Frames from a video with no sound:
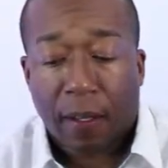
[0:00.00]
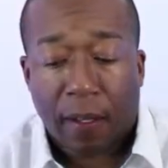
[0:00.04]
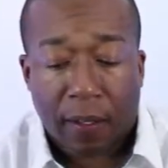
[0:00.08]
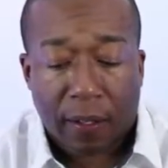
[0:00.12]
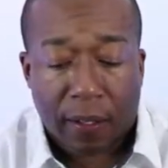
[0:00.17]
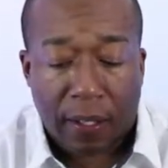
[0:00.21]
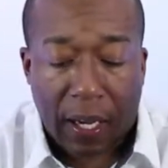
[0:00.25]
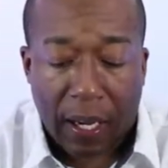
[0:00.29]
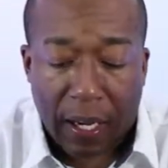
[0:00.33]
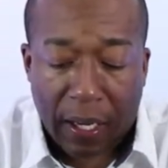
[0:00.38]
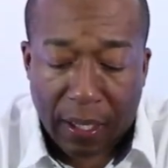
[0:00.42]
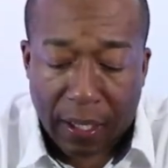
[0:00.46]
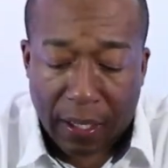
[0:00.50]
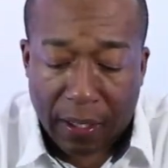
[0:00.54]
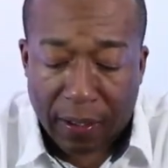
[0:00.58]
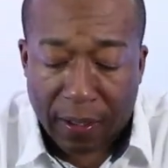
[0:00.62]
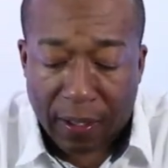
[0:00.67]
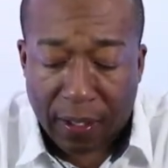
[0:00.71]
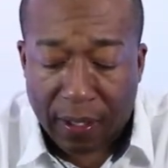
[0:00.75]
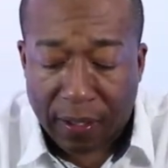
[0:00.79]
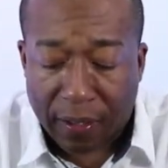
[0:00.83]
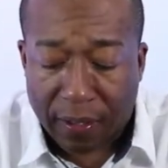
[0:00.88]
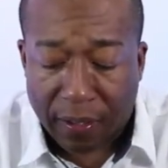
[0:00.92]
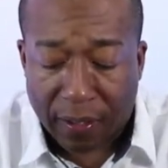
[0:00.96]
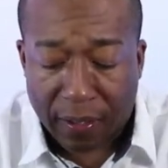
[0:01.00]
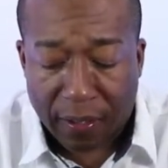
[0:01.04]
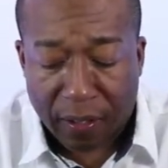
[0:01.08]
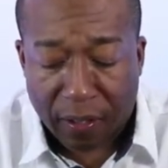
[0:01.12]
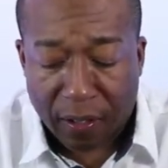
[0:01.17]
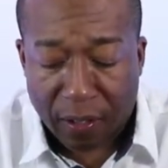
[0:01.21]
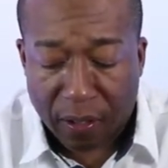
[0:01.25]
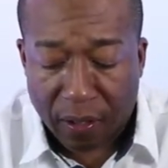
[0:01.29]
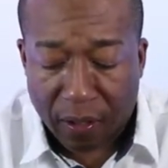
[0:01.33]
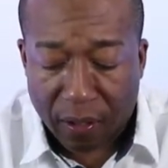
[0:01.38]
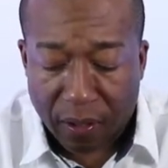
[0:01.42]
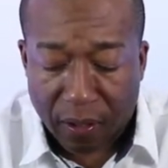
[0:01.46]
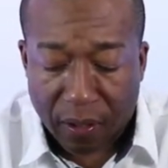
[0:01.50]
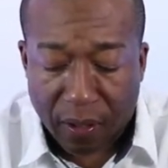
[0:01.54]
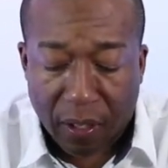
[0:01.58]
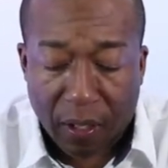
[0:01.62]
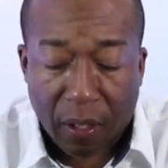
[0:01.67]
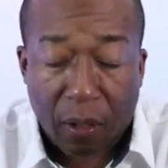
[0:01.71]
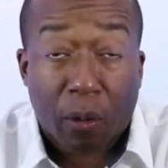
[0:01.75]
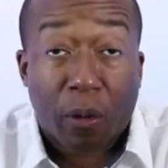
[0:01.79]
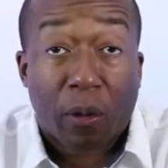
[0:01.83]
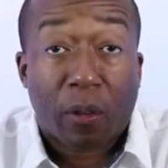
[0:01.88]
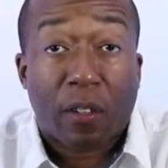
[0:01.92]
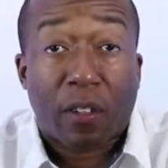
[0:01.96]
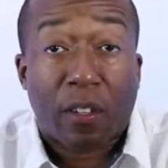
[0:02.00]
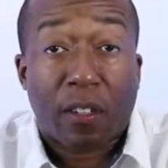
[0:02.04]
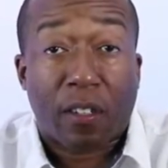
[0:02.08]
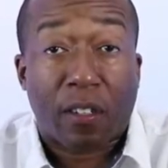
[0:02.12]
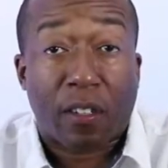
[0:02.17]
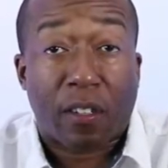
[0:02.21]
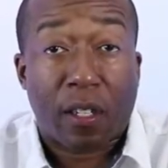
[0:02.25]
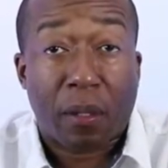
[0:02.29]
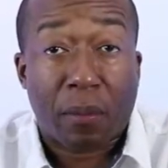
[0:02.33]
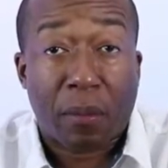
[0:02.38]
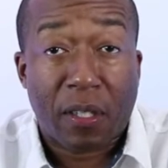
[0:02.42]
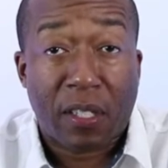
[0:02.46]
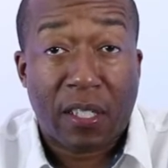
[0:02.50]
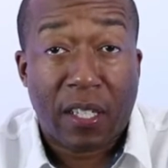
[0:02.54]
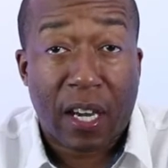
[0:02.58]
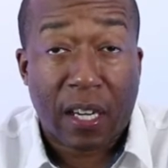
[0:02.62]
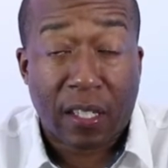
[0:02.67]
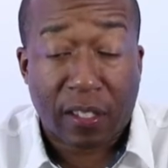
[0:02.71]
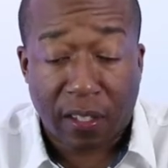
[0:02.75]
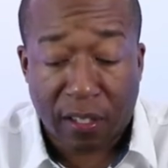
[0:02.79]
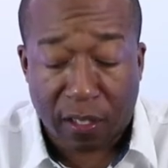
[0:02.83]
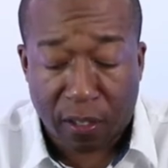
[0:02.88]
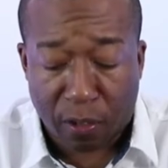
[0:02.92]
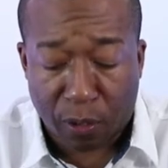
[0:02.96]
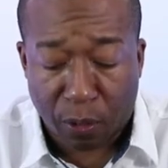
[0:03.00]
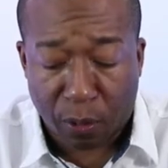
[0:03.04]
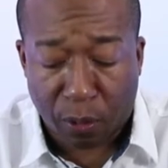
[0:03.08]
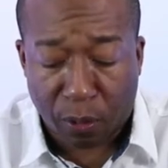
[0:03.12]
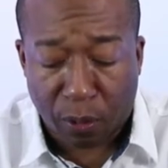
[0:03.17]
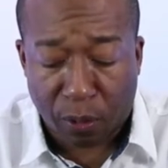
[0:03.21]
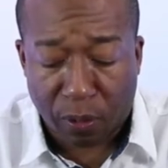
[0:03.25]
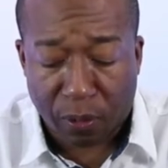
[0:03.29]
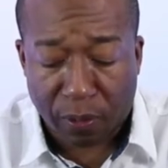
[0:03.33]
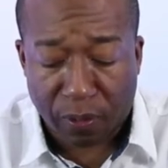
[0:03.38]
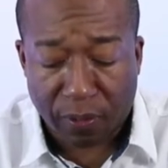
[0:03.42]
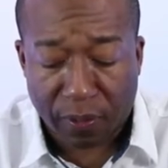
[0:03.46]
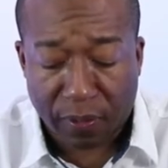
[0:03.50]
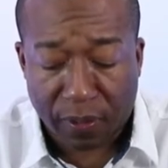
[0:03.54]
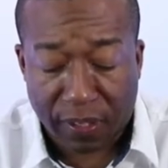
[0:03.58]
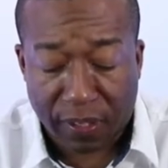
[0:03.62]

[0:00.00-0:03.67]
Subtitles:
Okay, and this SIM injection tool,